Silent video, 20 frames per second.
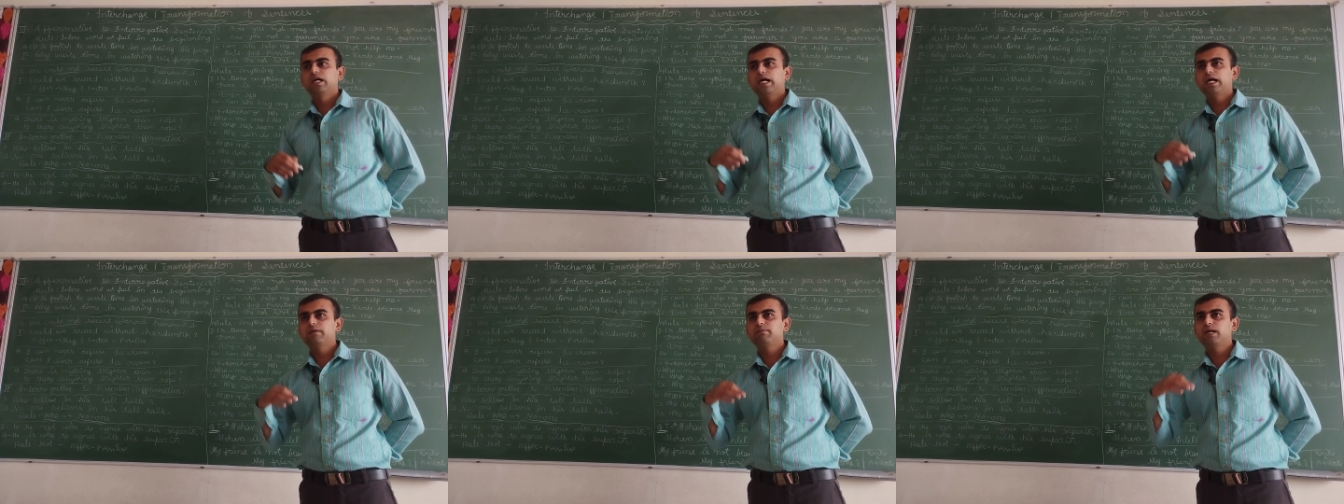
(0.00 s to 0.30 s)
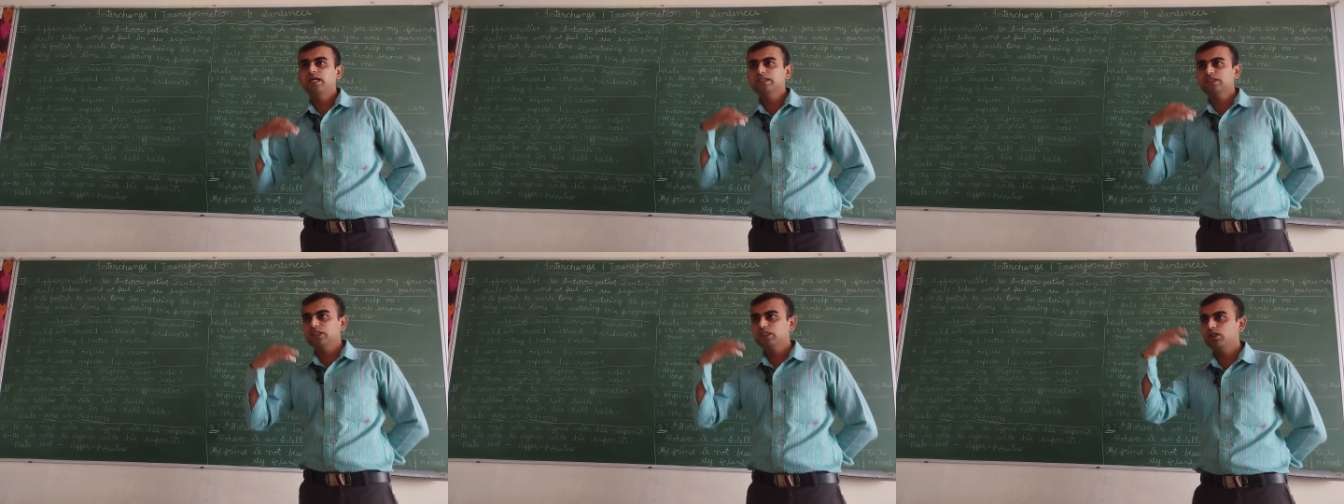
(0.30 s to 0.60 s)

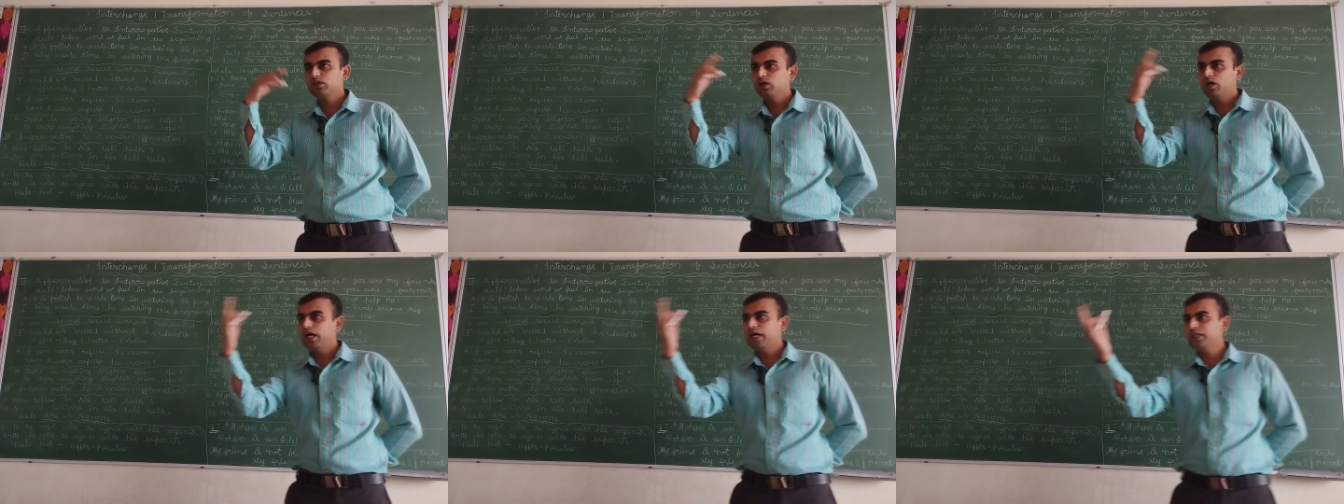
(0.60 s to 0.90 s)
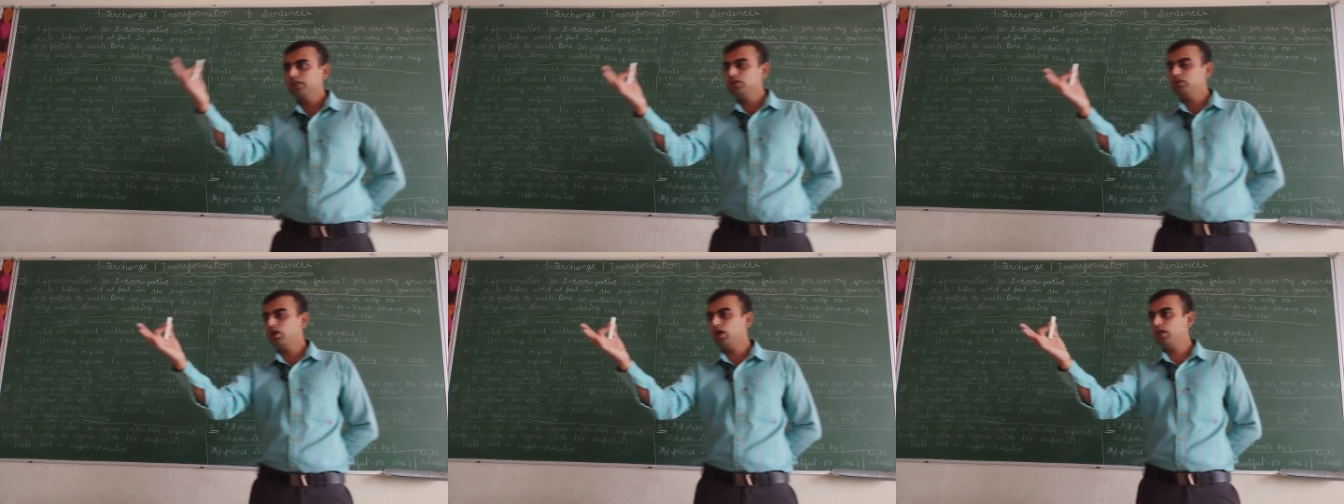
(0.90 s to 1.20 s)
I'm asking you,
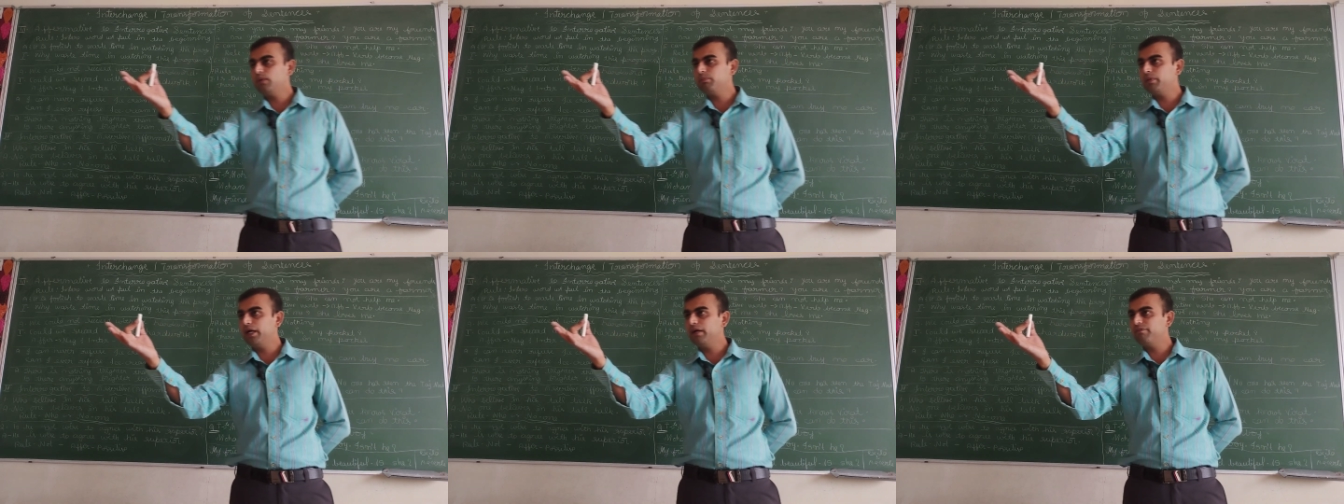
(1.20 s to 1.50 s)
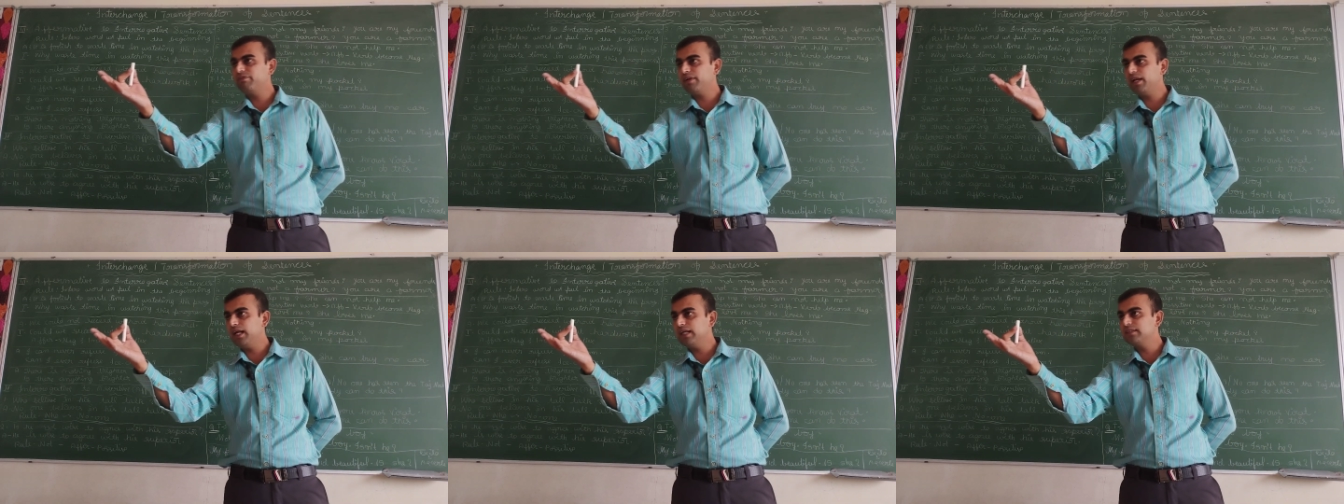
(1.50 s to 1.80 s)
are you not
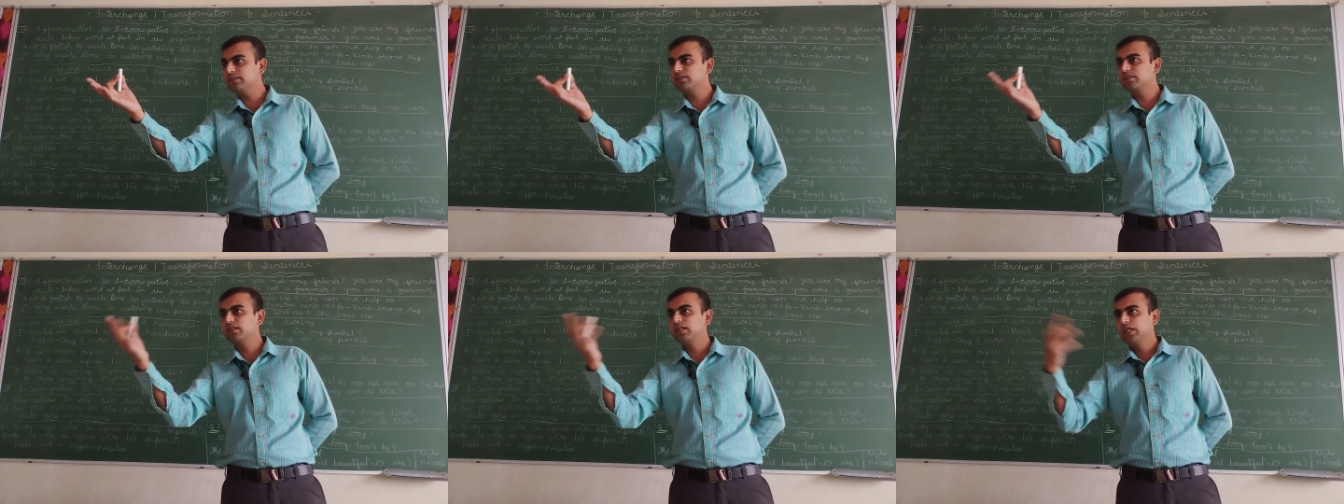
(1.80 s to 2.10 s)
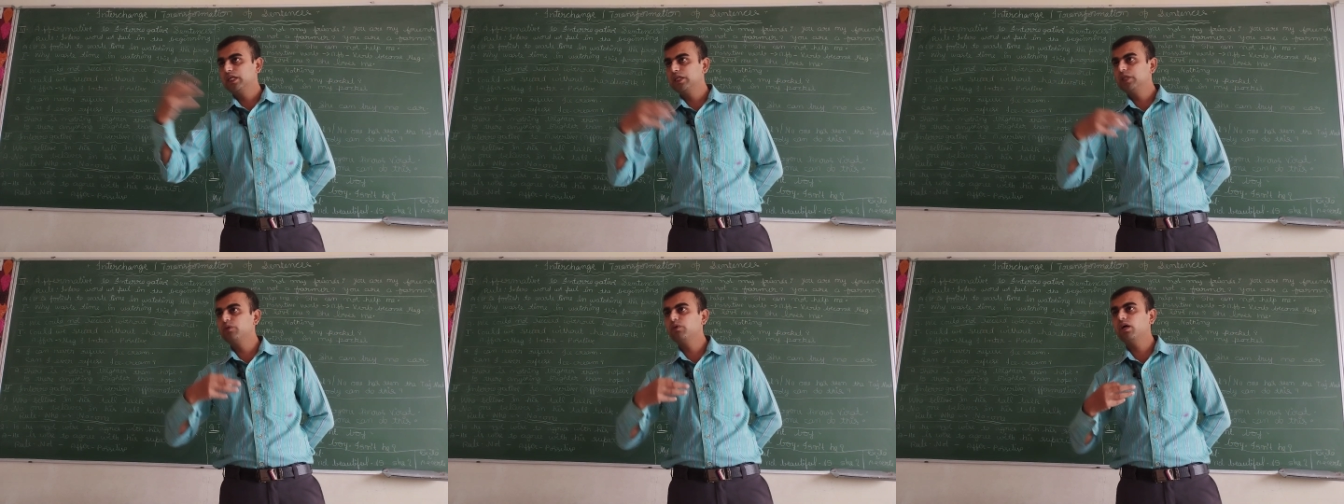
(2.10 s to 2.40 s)
my friends?
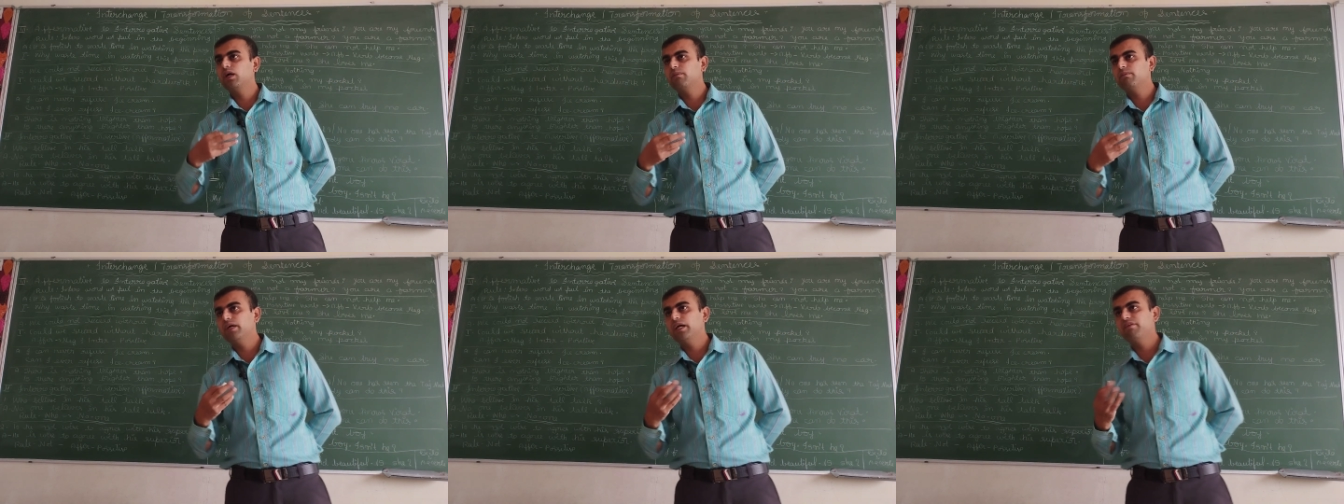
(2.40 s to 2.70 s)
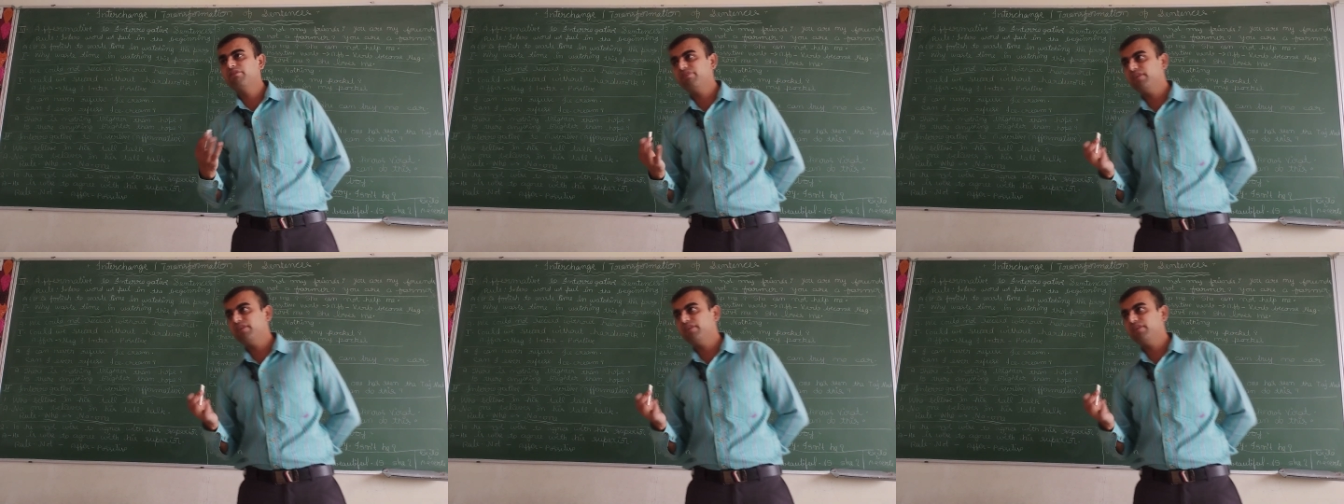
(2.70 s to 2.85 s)
You are my